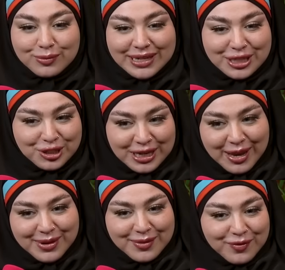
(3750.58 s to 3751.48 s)
you, my sister
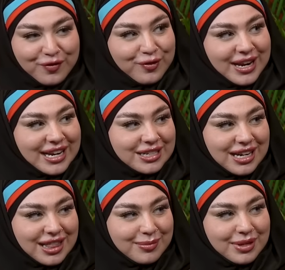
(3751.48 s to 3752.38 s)
gave me them for free. She okay.
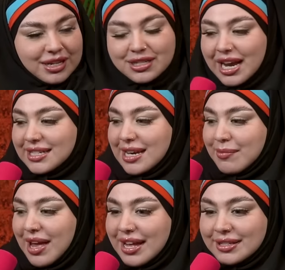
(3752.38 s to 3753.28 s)
got them in yeah, size eight
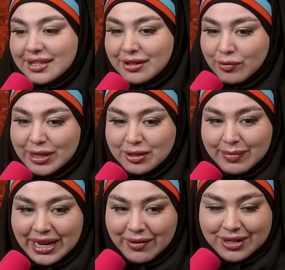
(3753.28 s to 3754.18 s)
men's, and they're way too
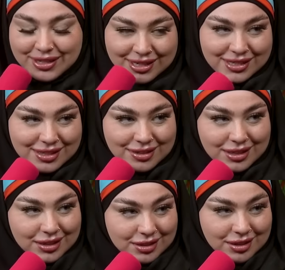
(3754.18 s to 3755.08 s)
big. I wear size
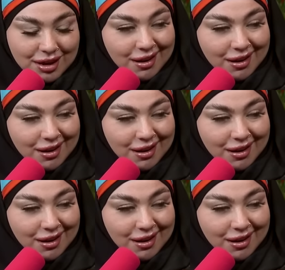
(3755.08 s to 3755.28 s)
six and